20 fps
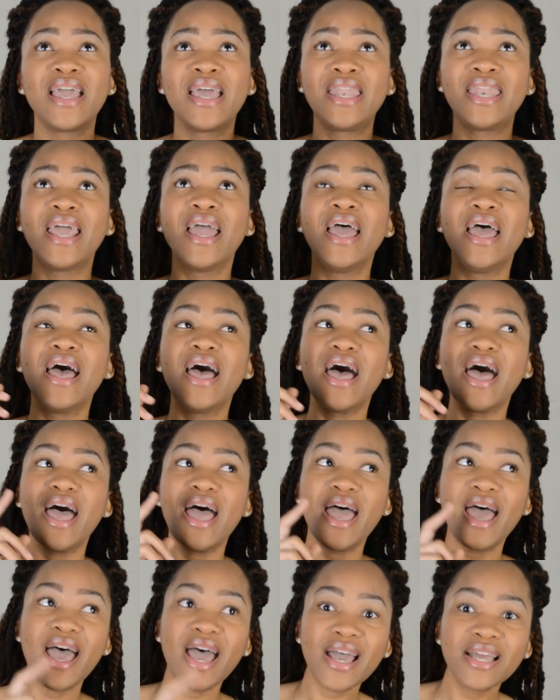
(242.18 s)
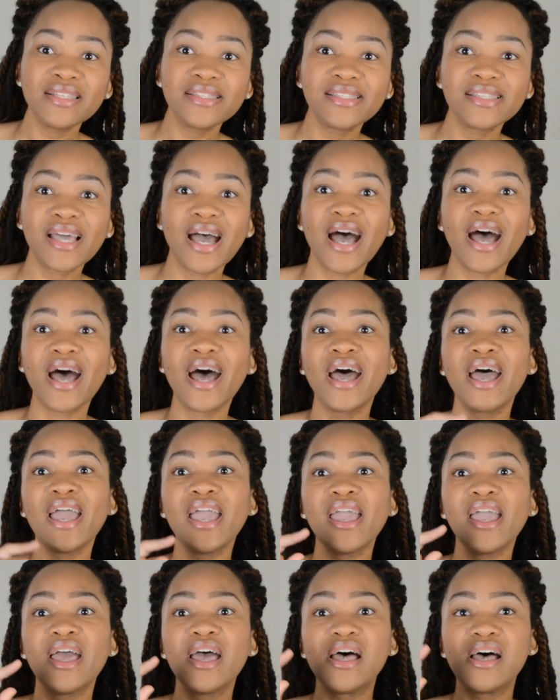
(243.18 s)
an
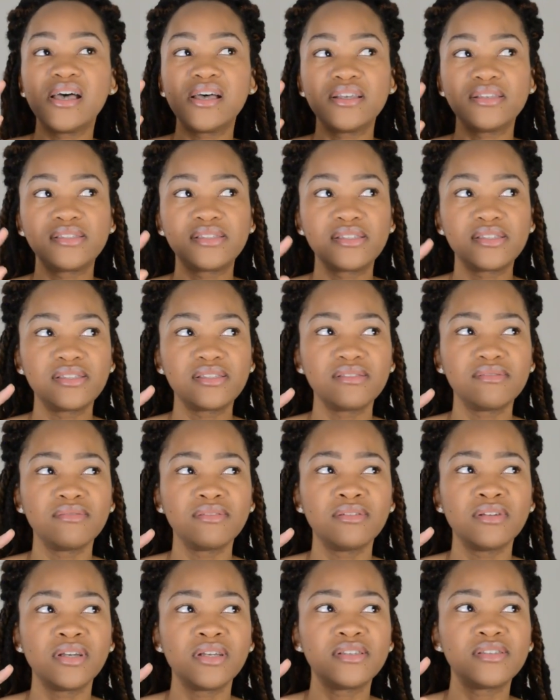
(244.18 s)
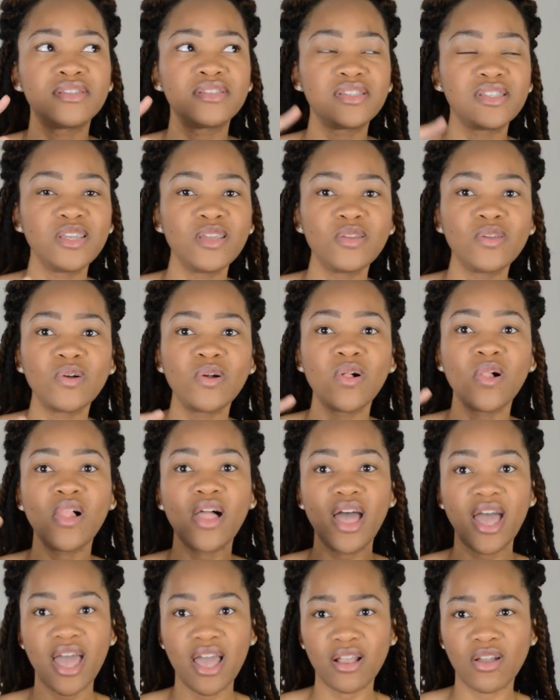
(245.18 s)
anti
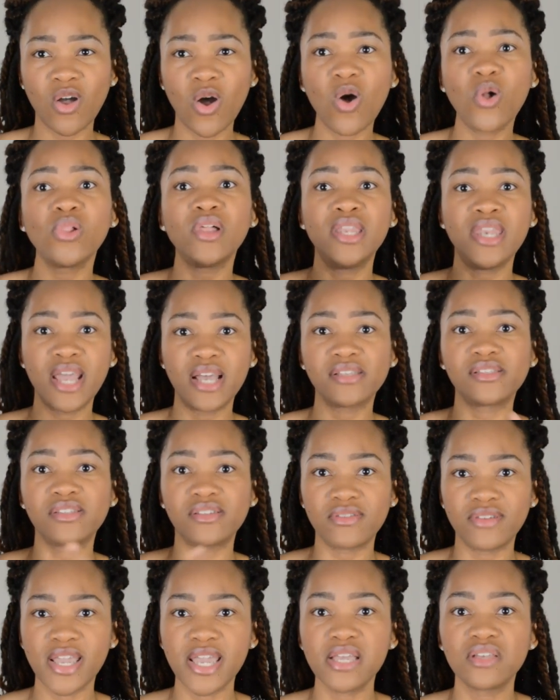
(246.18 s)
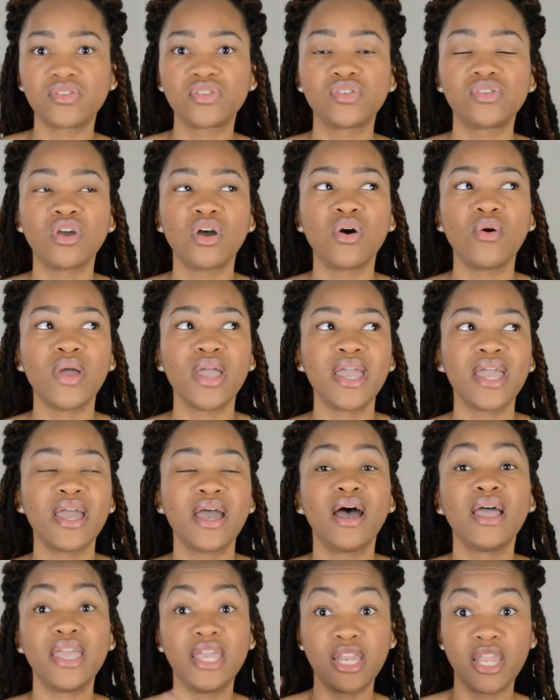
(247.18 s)
acetylcholinesterase so
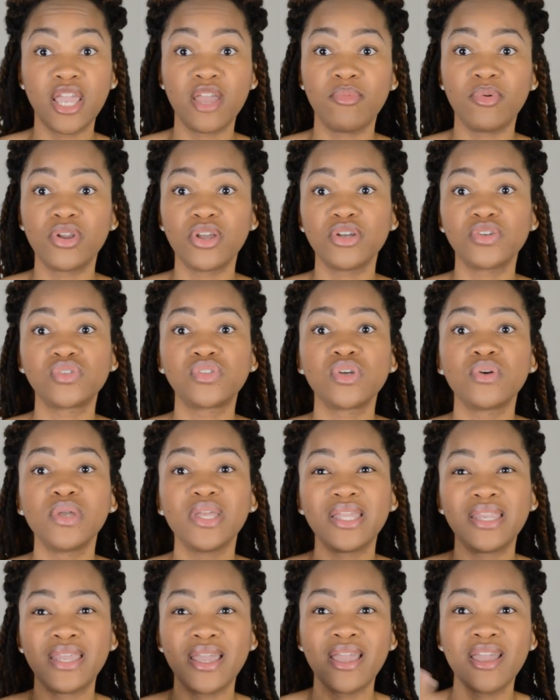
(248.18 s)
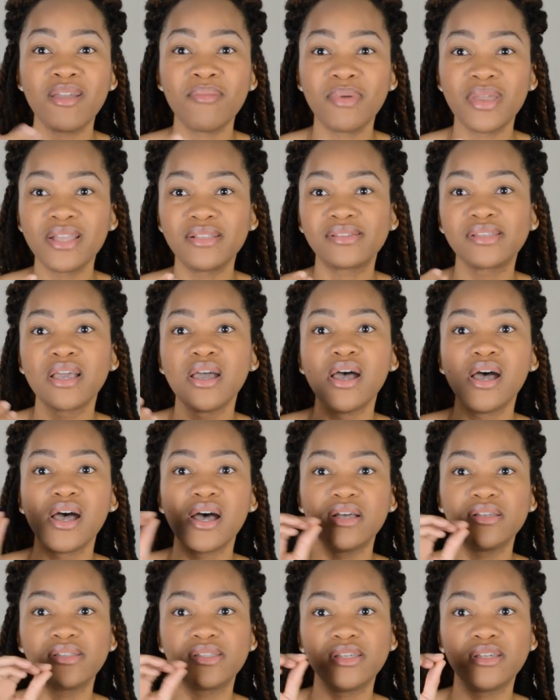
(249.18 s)
inhibitor so it inhibits
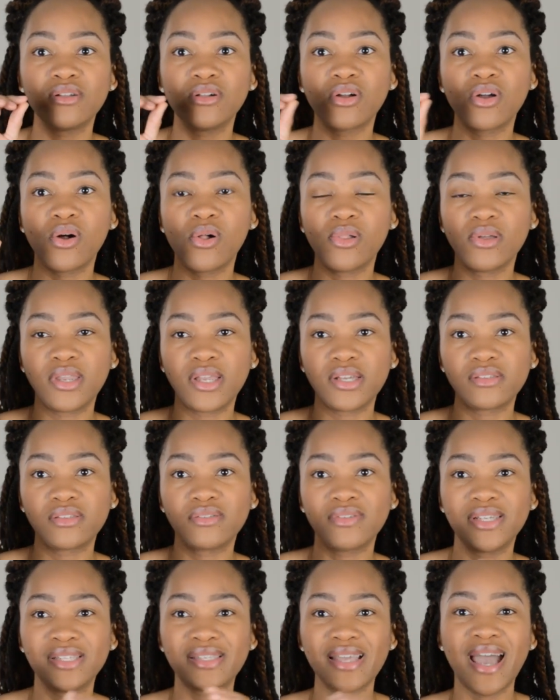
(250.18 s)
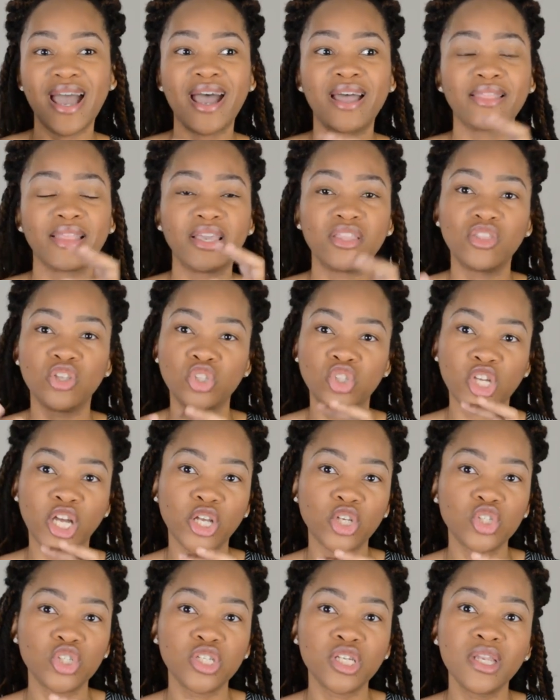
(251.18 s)
acetylcholinesterase at like the
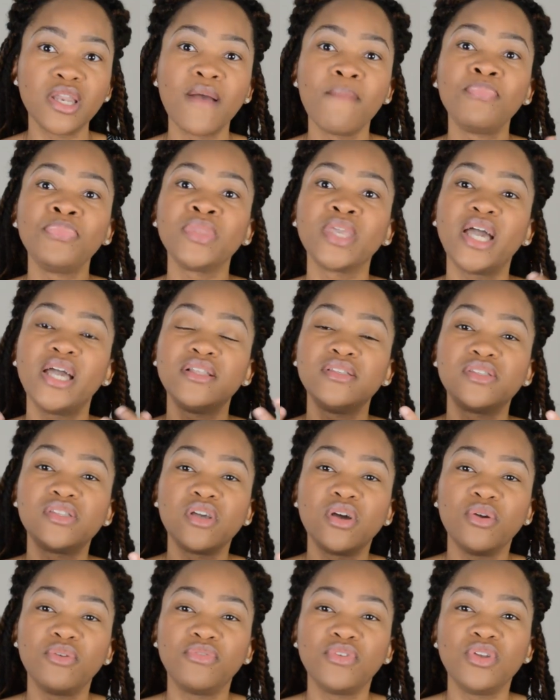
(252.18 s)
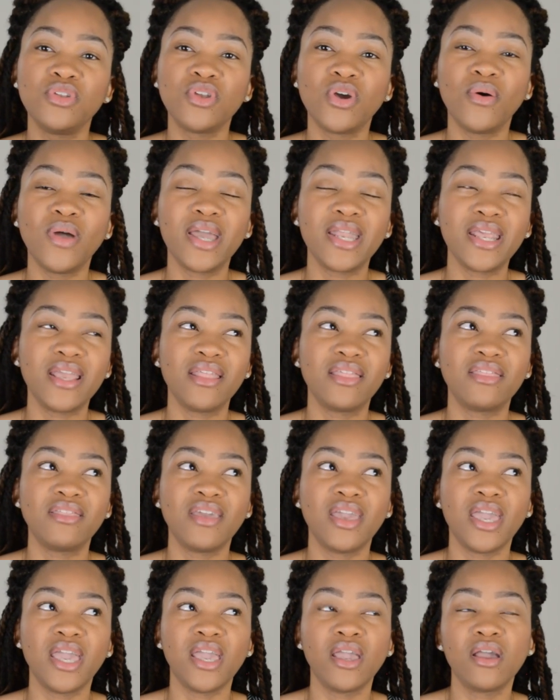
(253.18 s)
junction and so if you know
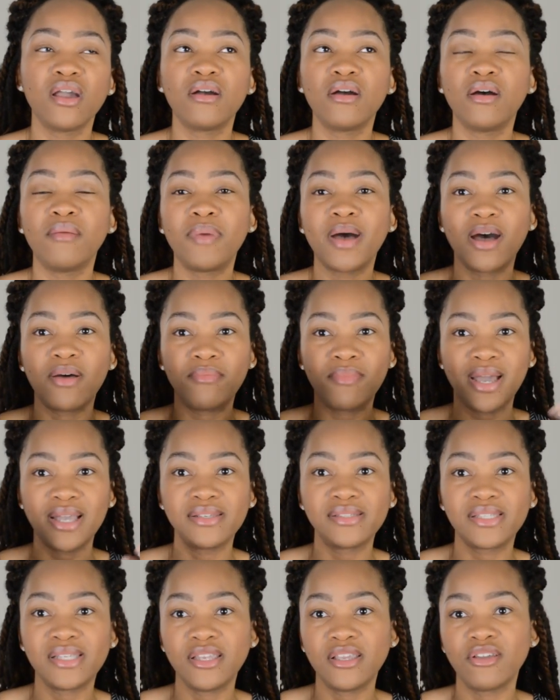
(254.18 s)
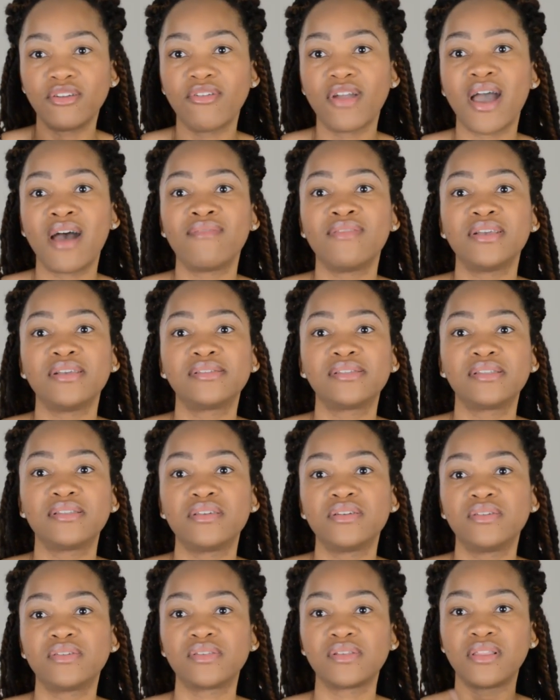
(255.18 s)
anything about myasthenia gravis
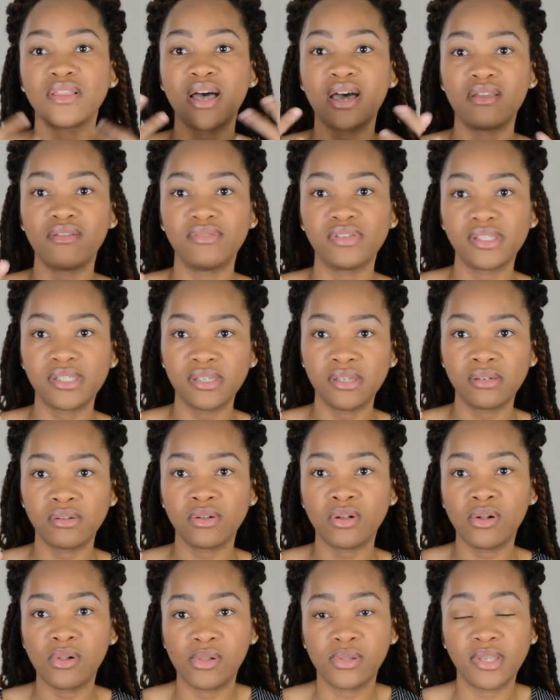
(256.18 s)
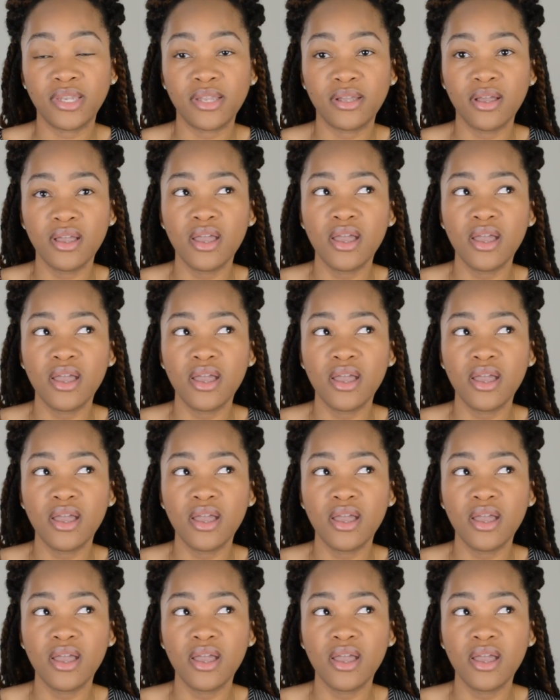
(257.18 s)
there's a lot of acetylcholine